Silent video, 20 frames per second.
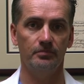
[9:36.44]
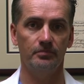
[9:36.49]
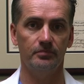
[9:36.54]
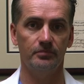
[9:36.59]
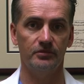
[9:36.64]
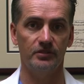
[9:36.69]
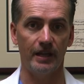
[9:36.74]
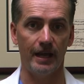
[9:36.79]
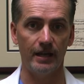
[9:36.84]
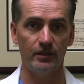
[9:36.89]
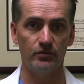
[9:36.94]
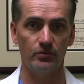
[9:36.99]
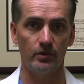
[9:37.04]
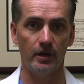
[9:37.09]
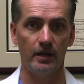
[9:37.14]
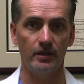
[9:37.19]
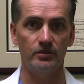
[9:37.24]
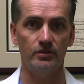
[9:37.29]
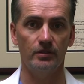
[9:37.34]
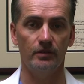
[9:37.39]

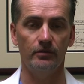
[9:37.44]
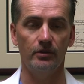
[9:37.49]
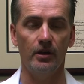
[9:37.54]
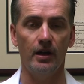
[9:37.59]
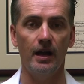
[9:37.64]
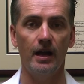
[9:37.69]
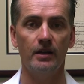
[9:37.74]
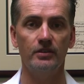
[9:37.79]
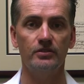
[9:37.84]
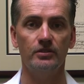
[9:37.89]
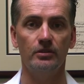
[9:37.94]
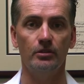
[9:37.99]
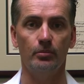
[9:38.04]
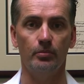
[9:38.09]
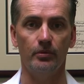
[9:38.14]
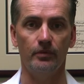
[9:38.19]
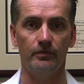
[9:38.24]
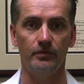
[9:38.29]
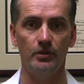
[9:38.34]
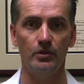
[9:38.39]
saturation of your oxygen, your
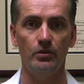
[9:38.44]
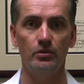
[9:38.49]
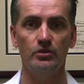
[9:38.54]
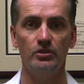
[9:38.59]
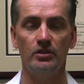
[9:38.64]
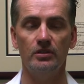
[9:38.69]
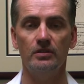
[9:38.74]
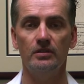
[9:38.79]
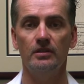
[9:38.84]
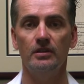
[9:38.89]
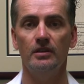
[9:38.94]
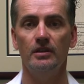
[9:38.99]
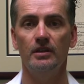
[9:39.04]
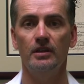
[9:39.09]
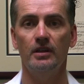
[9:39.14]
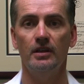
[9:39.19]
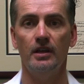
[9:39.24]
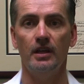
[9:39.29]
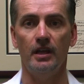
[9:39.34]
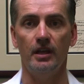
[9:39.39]
perfusion,
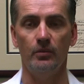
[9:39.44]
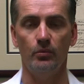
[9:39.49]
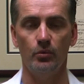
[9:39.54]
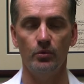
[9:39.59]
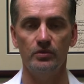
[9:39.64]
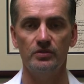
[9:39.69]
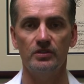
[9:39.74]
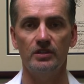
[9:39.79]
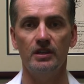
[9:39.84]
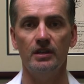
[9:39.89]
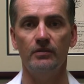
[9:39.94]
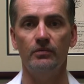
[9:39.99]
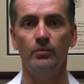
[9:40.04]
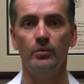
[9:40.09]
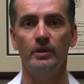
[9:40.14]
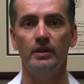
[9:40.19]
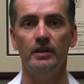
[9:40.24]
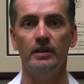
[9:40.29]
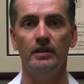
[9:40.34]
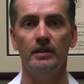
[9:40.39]
and we'll see if
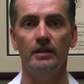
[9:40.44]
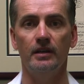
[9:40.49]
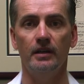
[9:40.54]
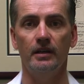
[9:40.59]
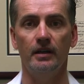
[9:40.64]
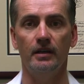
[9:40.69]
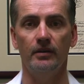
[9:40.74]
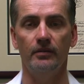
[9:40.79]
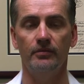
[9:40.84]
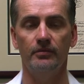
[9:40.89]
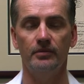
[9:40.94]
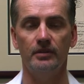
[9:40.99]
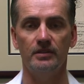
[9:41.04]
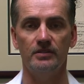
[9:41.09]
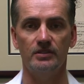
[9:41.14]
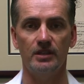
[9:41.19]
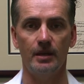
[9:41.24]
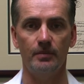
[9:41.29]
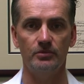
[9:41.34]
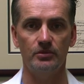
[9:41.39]
we
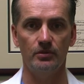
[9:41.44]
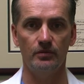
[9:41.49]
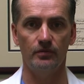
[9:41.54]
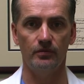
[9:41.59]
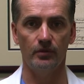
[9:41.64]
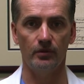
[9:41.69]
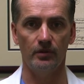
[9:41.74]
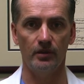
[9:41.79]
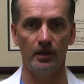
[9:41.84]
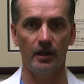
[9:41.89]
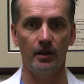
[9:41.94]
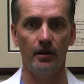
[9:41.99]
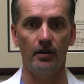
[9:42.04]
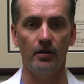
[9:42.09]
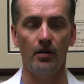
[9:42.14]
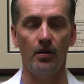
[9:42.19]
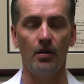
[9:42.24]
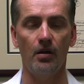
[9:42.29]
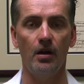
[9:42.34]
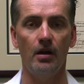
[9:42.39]
accept you for care in
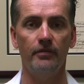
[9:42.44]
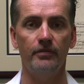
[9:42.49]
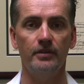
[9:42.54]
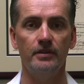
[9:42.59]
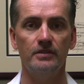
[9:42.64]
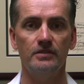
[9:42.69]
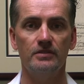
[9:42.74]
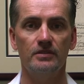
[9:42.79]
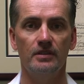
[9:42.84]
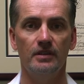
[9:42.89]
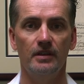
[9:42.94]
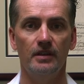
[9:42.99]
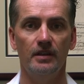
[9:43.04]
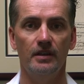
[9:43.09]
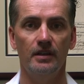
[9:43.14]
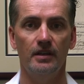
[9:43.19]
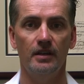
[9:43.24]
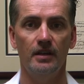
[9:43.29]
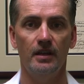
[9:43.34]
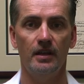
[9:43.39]
our office
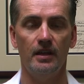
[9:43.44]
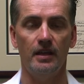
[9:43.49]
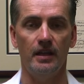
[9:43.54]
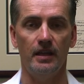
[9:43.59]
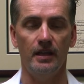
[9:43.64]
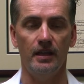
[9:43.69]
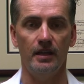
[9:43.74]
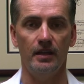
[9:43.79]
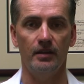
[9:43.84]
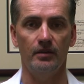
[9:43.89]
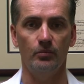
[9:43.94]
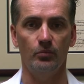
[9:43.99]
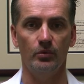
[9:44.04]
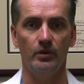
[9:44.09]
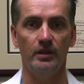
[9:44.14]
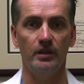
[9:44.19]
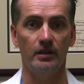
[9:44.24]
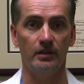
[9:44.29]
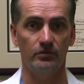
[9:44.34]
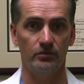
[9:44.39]

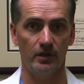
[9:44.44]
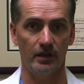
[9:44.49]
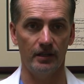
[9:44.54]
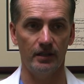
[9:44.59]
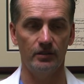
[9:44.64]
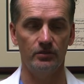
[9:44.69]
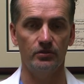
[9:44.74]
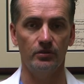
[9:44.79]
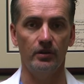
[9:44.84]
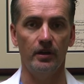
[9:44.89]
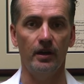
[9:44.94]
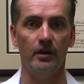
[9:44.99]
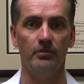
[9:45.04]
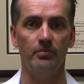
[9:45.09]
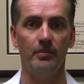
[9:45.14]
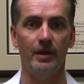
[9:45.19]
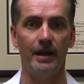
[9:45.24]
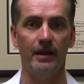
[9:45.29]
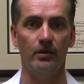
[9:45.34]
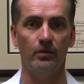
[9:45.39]
and try to get your health
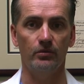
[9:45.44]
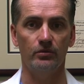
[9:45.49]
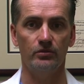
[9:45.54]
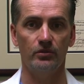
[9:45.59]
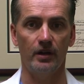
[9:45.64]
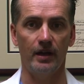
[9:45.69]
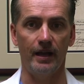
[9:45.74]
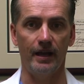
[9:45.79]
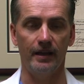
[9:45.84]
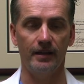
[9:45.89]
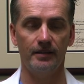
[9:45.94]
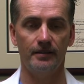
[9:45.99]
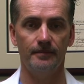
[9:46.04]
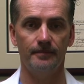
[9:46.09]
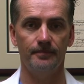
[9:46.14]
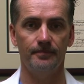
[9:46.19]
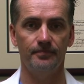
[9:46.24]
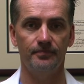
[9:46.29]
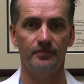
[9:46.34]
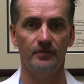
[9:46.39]
back on track.
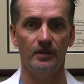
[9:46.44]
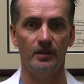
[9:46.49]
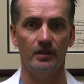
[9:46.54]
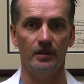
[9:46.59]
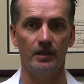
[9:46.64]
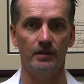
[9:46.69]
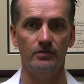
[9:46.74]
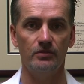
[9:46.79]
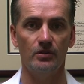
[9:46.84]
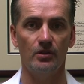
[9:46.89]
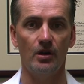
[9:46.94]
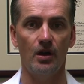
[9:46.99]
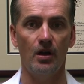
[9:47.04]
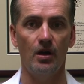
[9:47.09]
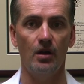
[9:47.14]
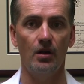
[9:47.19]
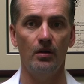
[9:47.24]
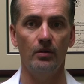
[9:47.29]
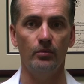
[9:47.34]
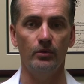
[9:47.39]
Give us a
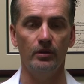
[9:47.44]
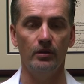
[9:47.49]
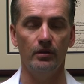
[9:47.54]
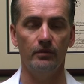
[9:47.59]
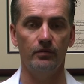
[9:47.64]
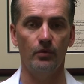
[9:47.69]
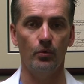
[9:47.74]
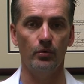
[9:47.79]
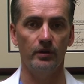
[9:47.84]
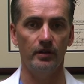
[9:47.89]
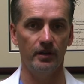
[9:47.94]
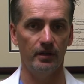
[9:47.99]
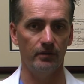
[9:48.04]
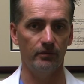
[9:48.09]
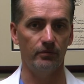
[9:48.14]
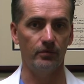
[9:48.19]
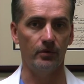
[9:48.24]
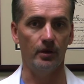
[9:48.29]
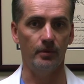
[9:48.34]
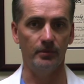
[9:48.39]
call, and we look forward to
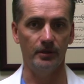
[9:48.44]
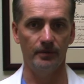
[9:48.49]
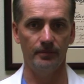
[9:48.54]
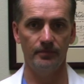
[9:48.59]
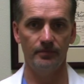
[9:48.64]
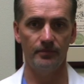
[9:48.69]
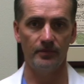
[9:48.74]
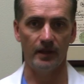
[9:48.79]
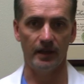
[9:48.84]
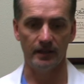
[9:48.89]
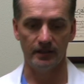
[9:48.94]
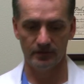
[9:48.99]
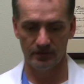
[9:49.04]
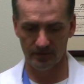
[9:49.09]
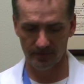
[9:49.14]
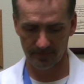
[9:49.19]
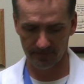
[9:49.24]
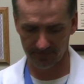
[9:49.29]
hearing from you. Thanks.